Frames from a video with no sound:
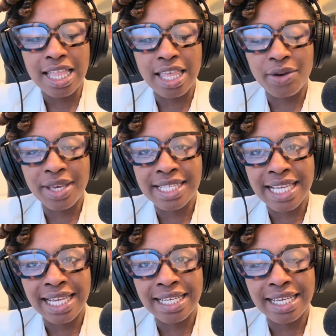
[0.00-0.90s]
there is
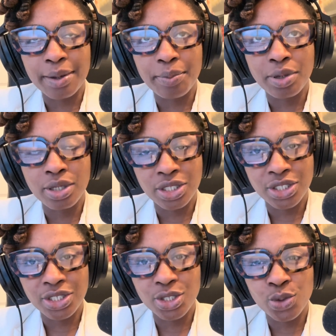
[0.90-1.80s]
a
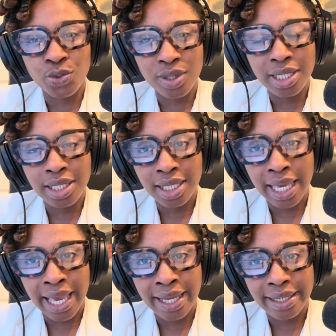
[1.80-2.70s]
push to really look
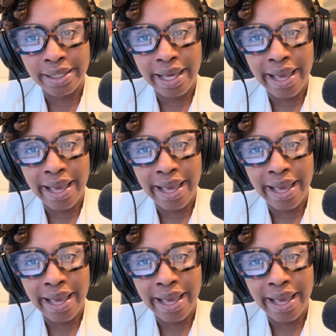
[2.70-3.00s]
at